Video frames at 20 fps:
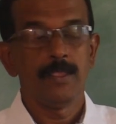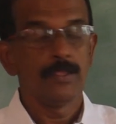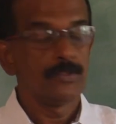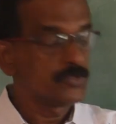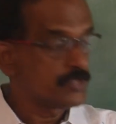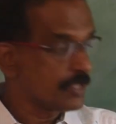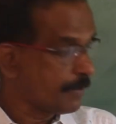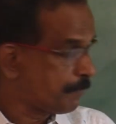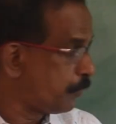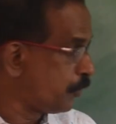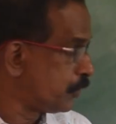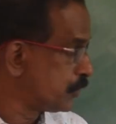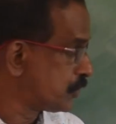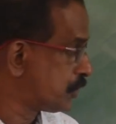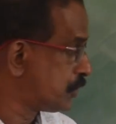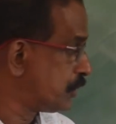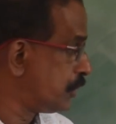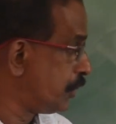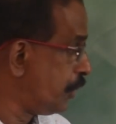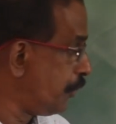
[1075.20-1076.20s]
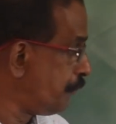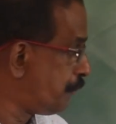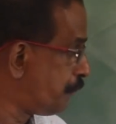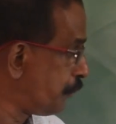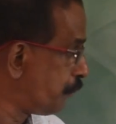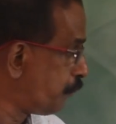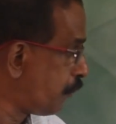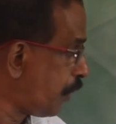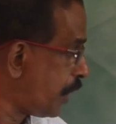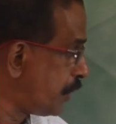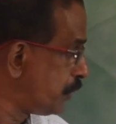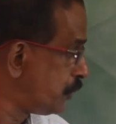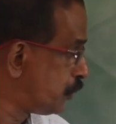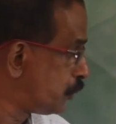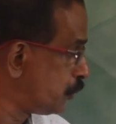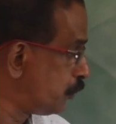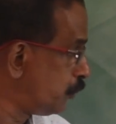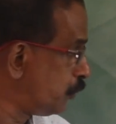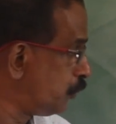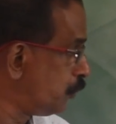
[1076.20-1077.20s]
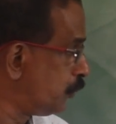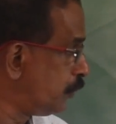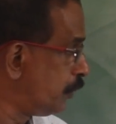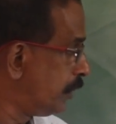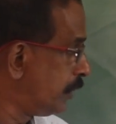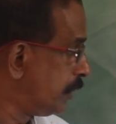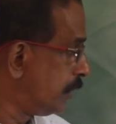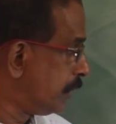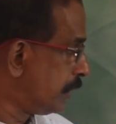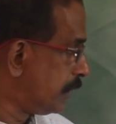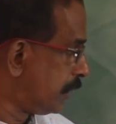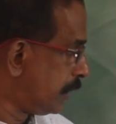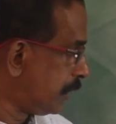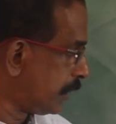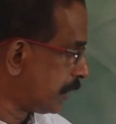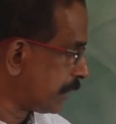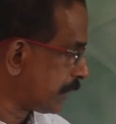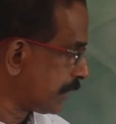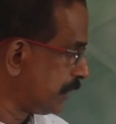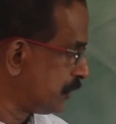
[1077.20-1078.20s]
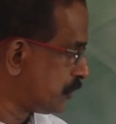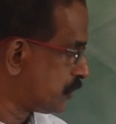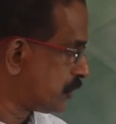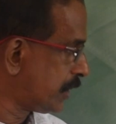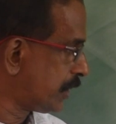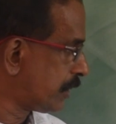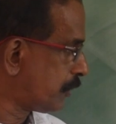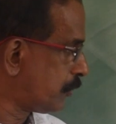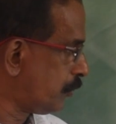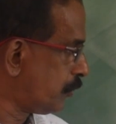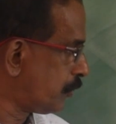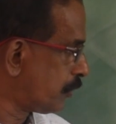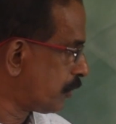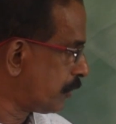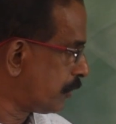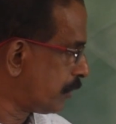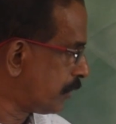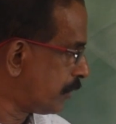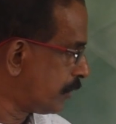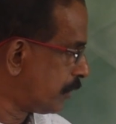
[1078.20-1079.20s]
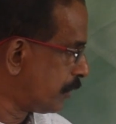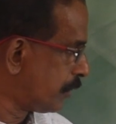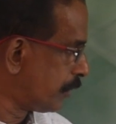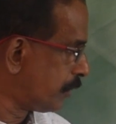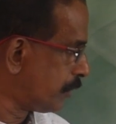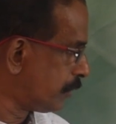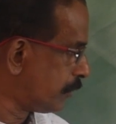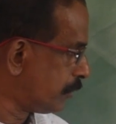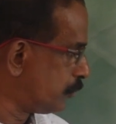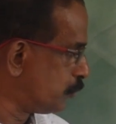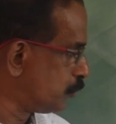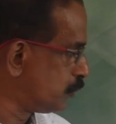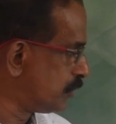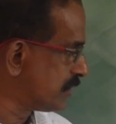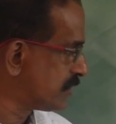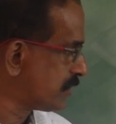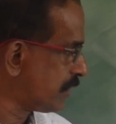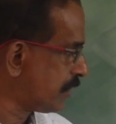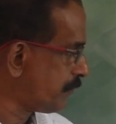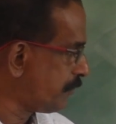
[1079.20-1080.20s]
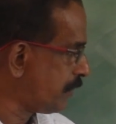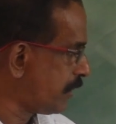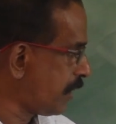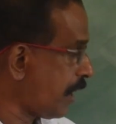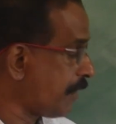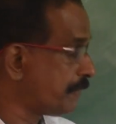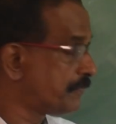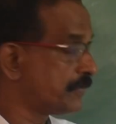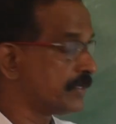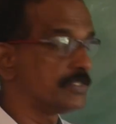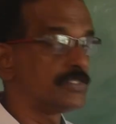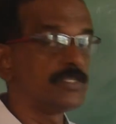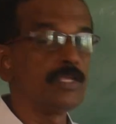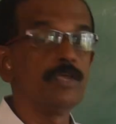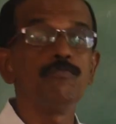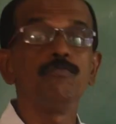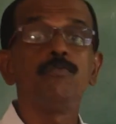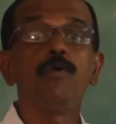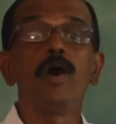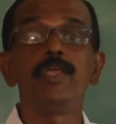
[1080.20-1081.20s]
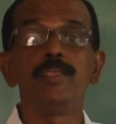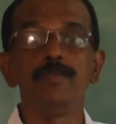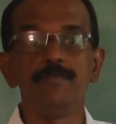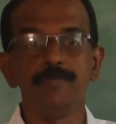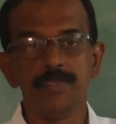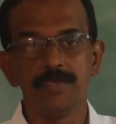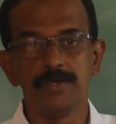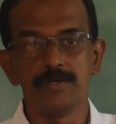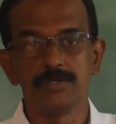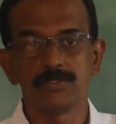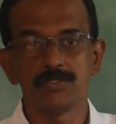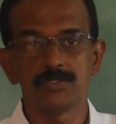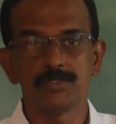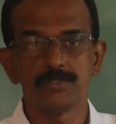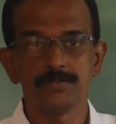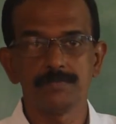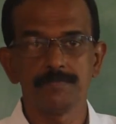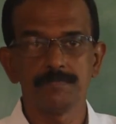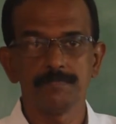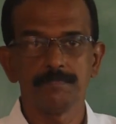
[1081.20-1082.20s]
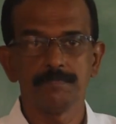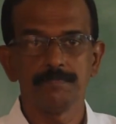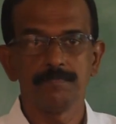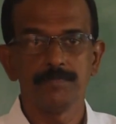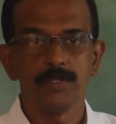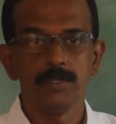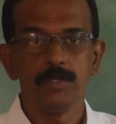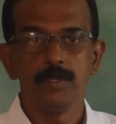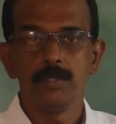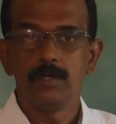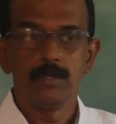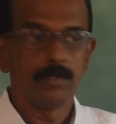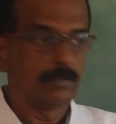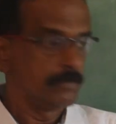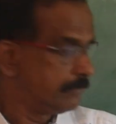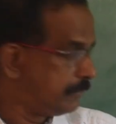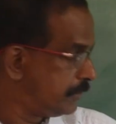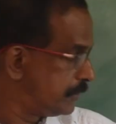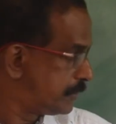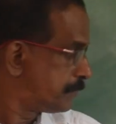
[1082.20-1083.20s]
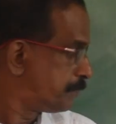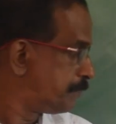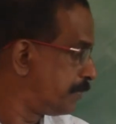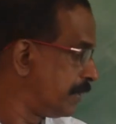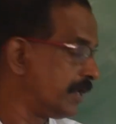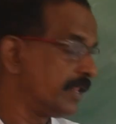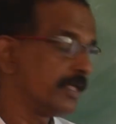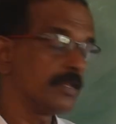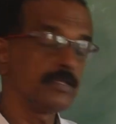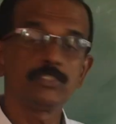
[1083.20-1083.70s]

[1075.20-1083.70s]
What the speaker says: suppose if you want to recheck or do the survey after say 5 years, this pillar